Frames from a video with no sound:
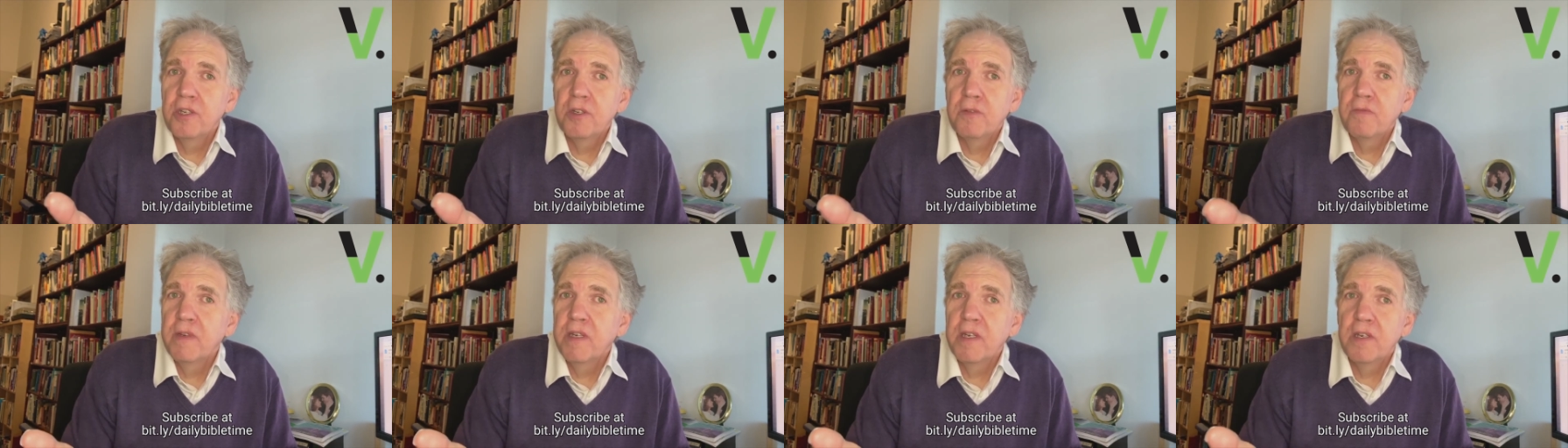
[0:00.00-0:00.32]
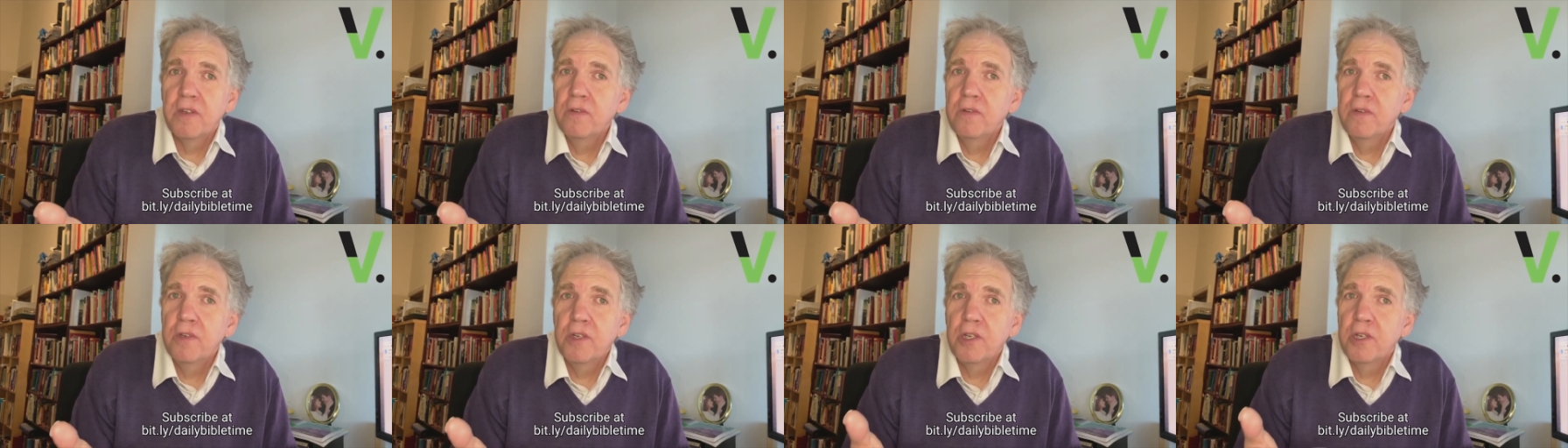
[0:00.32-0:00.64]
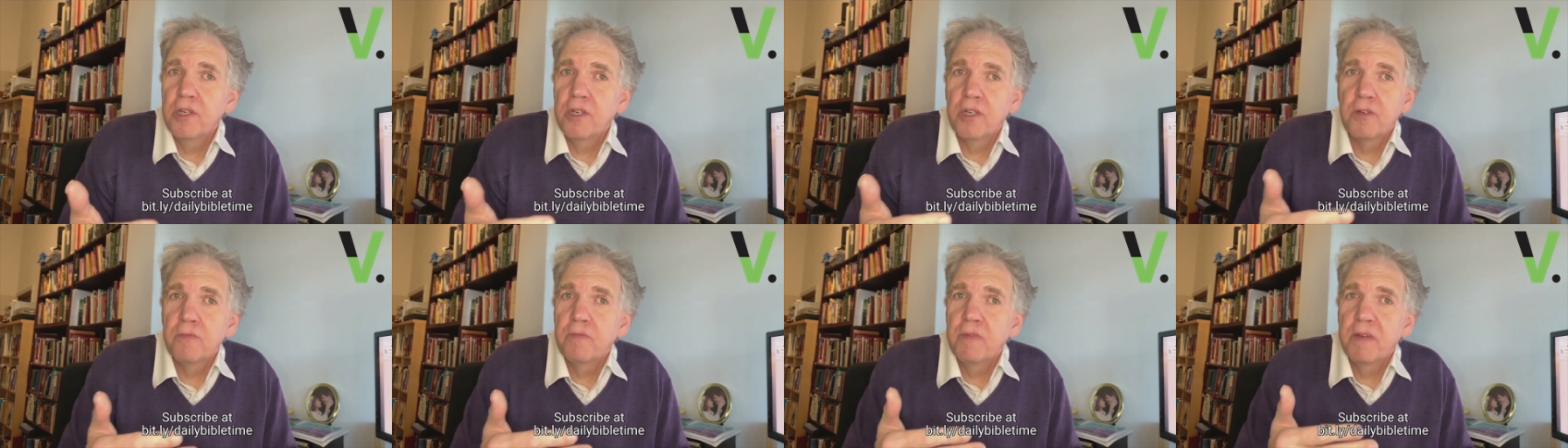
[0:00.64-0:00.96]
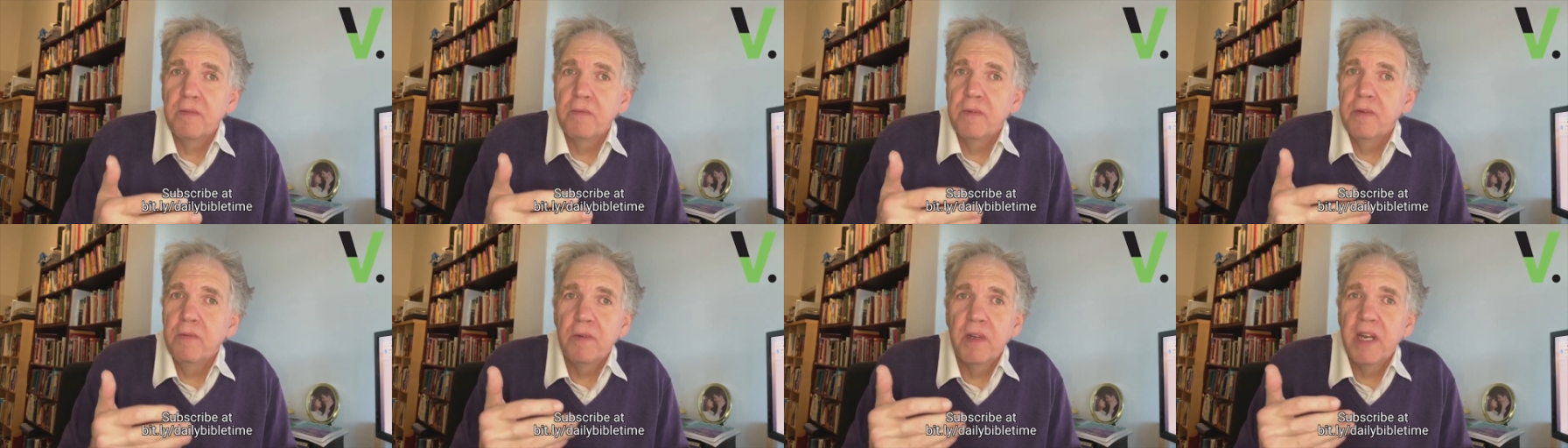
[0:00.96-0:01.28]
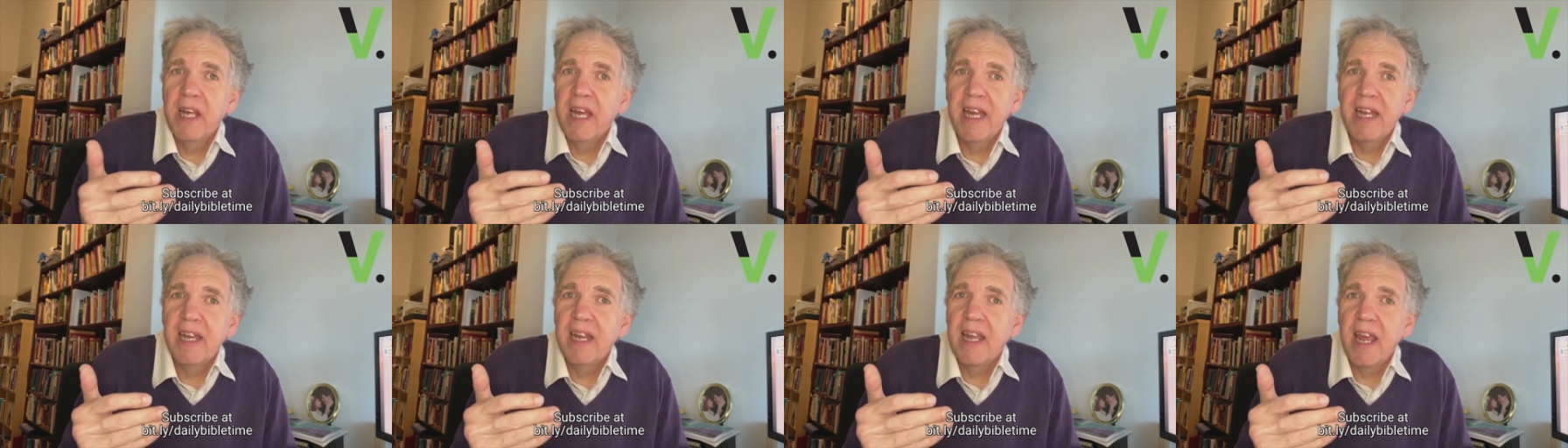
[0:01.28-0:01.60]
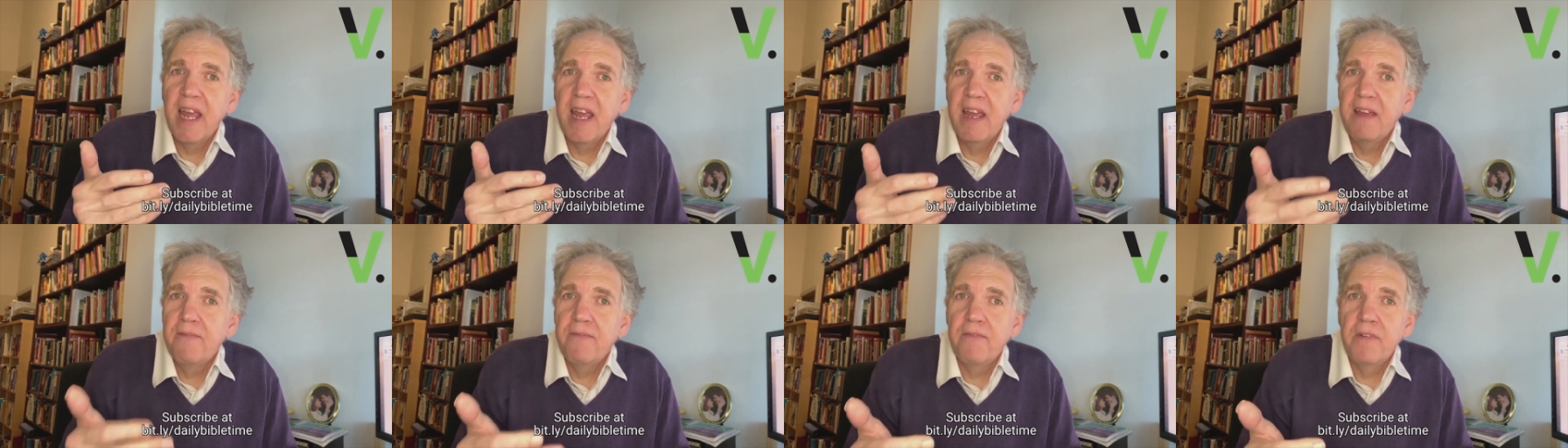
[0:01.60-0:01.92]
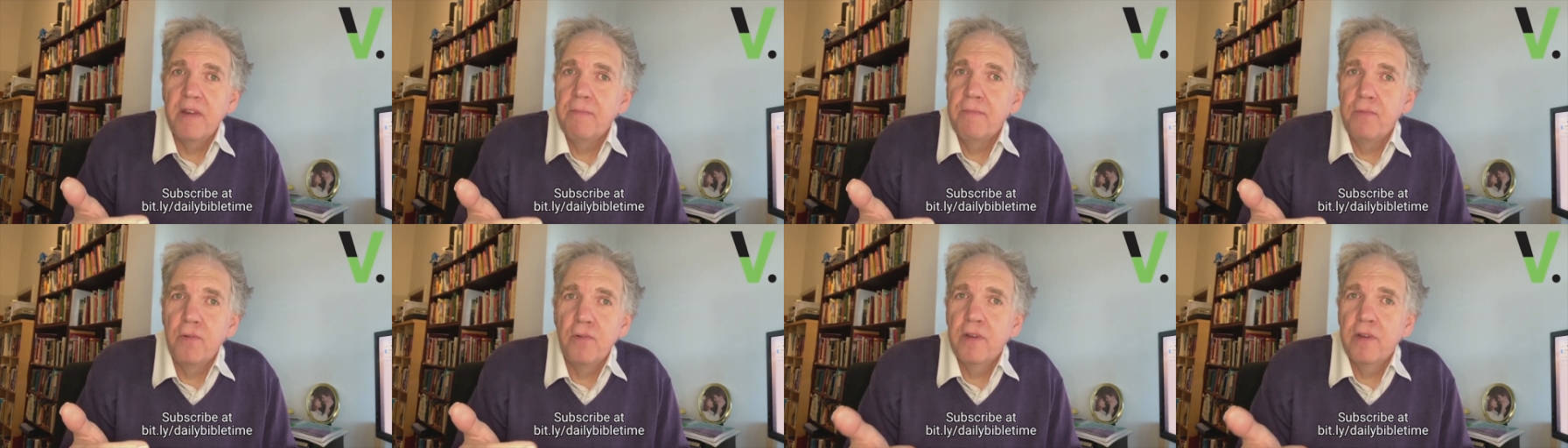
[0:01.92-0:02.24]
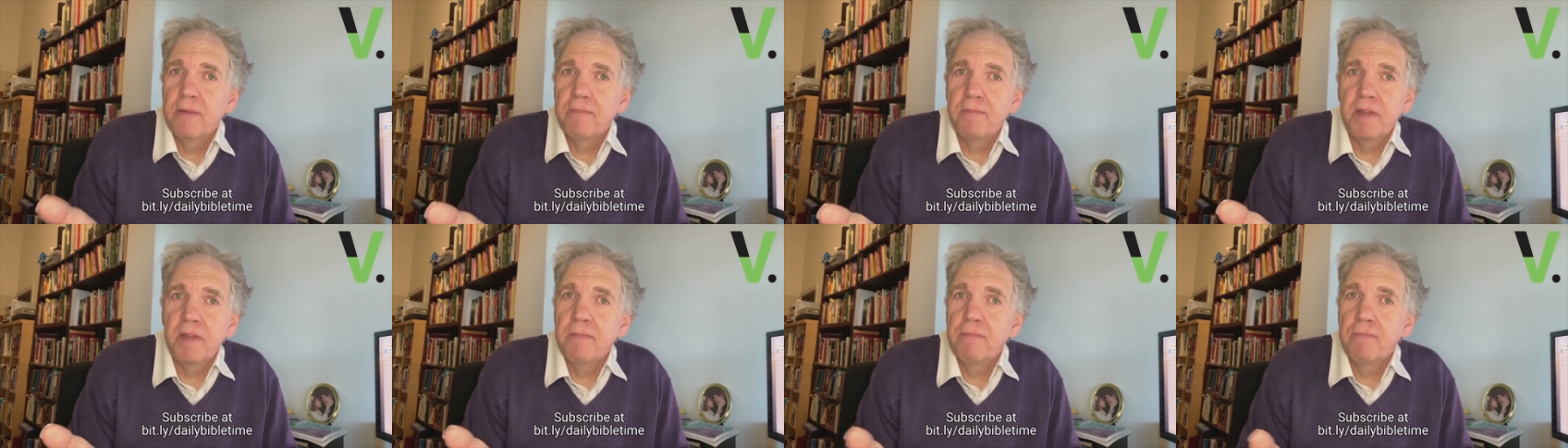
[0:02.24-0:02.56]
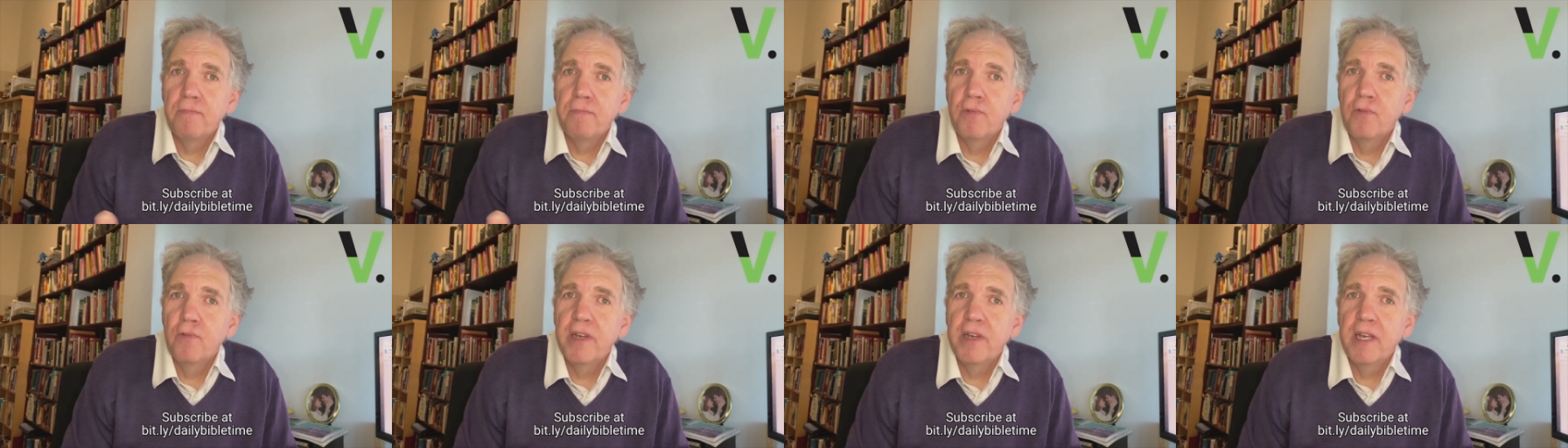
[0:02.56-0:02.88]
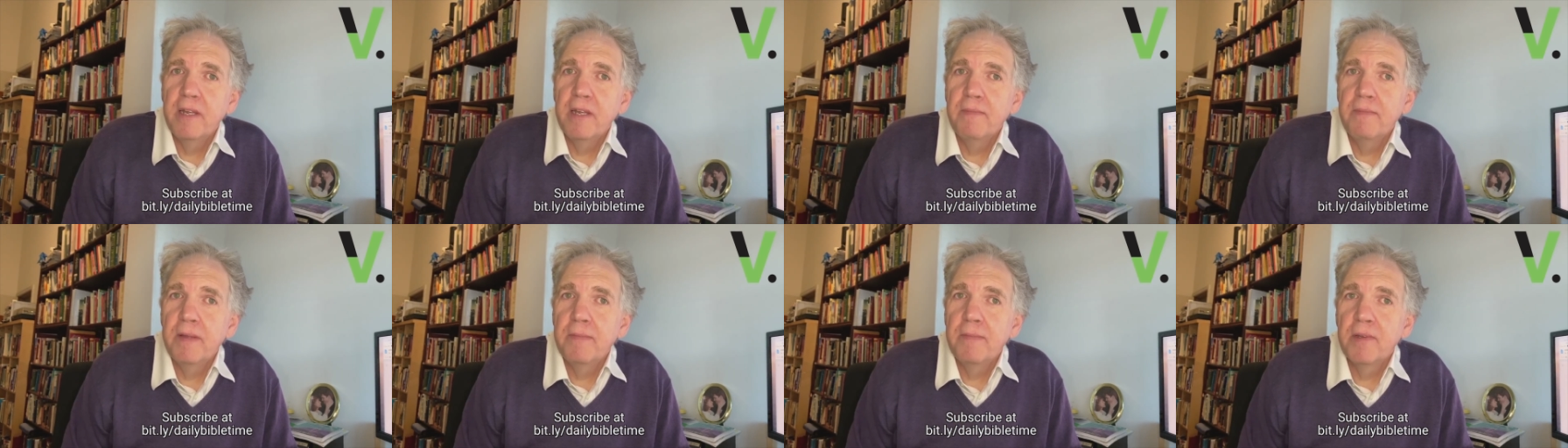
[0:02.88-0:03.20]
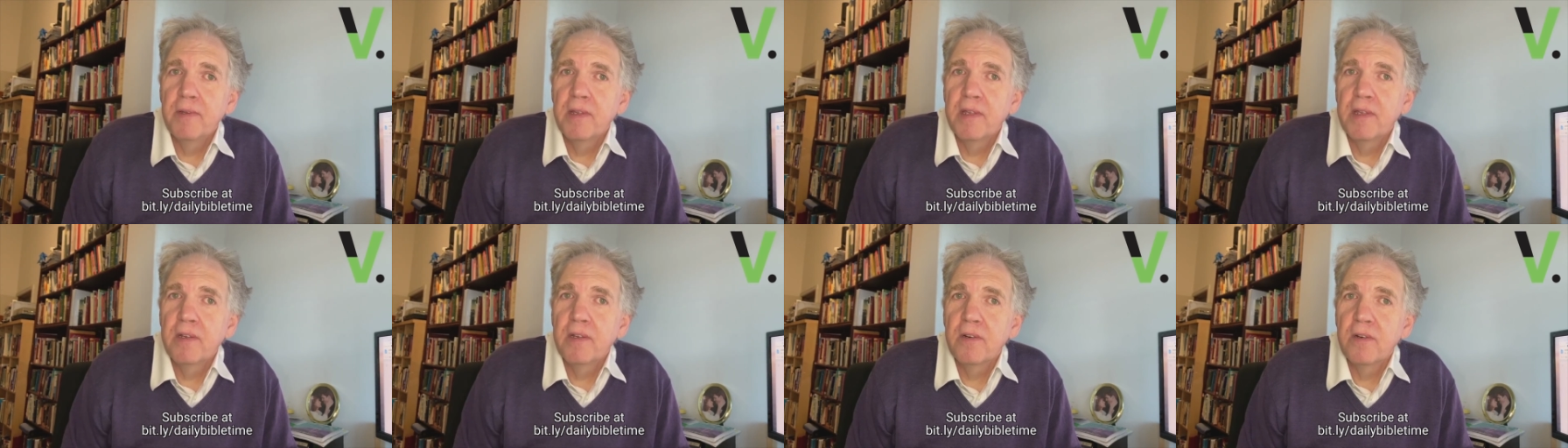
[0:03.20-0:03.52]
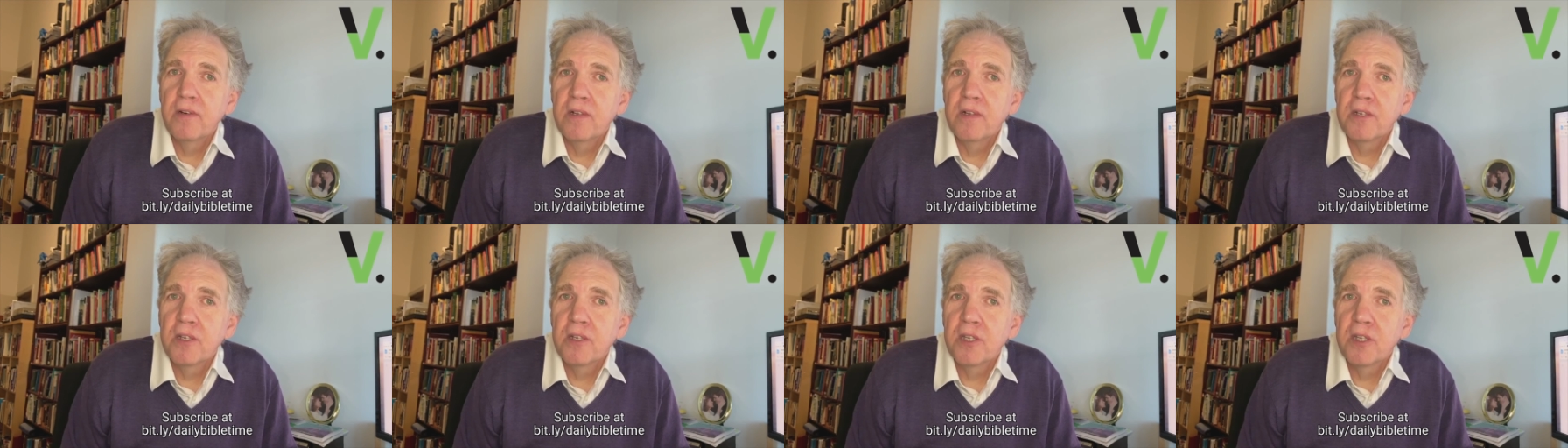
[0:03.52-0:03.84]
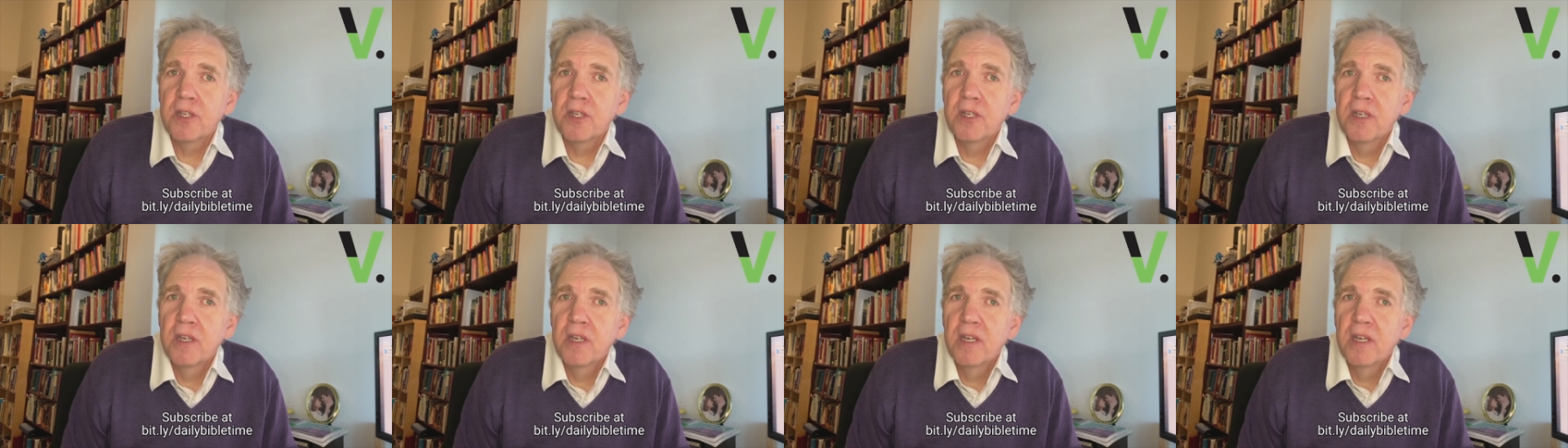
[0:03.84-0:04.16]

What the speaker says: as we do church, we want to at every point be pointing people to the cross.